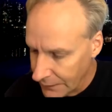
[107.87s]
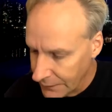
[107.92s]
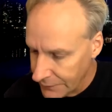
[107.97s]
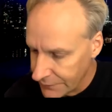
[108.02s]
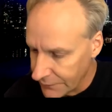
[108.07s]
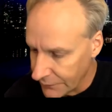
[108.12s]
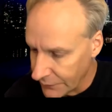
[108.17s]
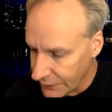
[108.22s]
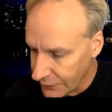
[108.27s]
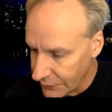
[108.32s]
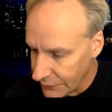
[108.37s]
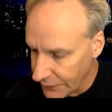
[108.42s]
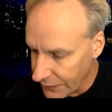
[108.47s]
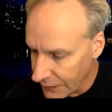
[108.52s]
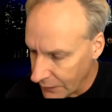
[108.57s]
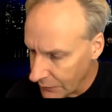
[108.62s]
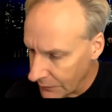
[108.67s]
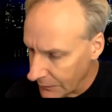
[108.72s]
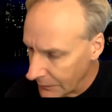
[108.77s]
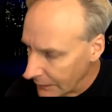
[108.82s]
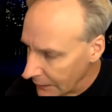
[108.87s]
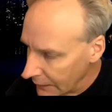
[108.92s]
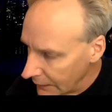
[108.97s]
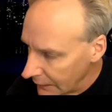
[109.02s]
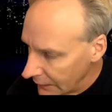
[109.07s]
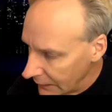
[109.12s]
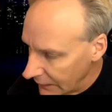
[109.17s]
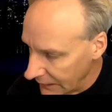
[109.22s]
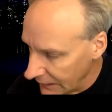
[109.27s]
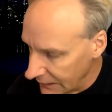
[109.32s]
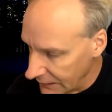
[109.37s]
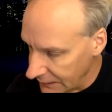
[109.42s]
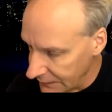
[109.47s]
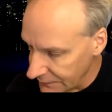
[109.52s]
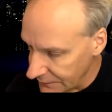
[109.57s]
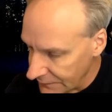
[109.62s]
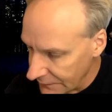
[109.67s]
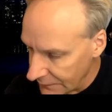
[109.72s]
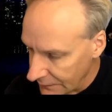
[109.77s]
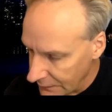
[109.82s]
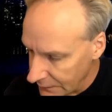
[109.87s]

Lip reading: So here we go. It is